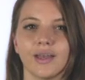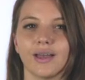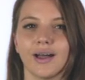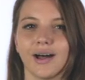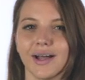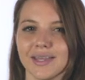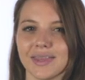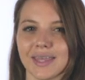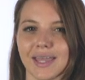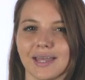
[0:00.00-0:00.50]

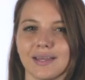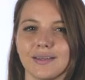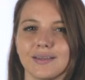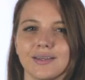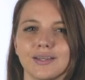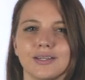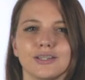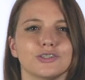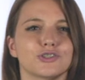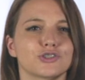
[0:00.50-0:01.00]
Hi there!
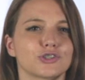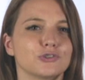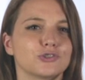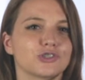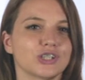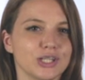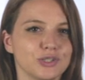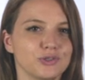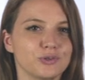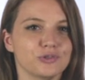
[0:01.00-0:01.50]
So
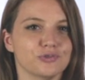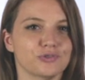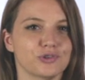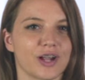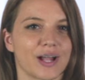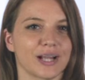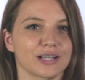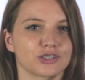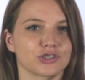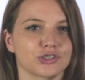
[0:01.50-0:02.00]
genuine
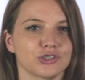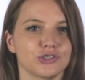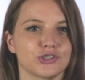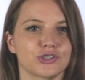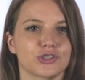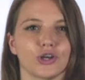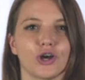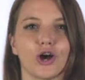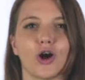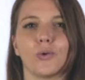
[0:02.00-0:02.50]

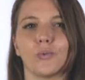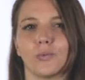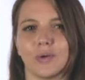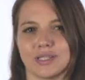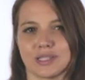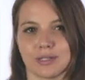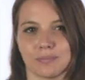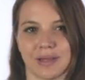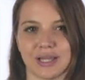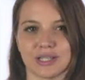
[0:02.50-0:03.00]
reactions are always
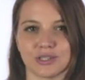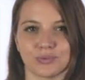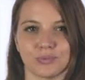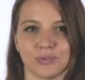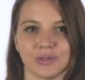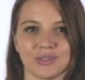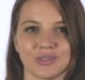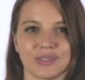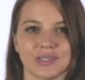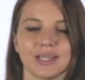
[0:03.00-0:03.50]
the best
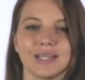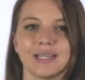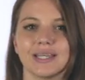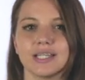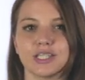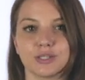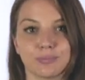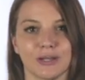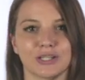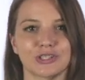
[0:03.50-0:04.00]
ones,
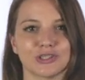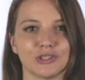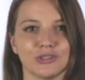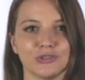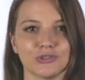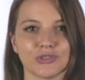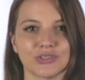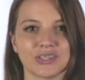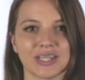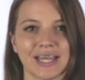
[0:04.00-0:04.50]
especially
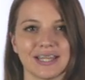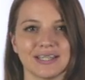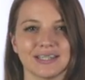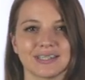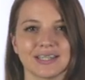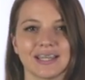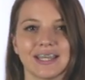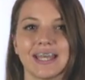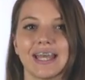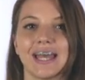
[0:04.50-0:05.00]
on set.
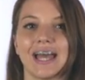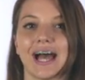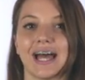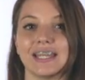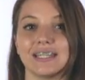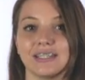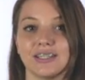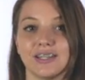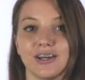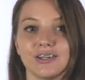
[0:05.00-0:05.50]
And
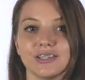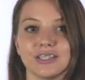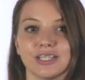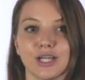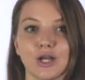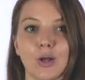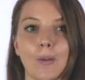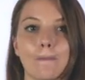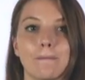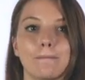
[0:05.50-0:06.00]
in
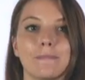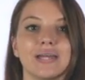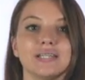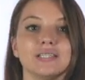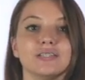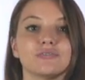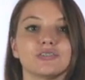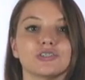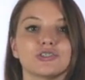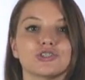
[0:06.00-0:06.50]
Narnia, many of the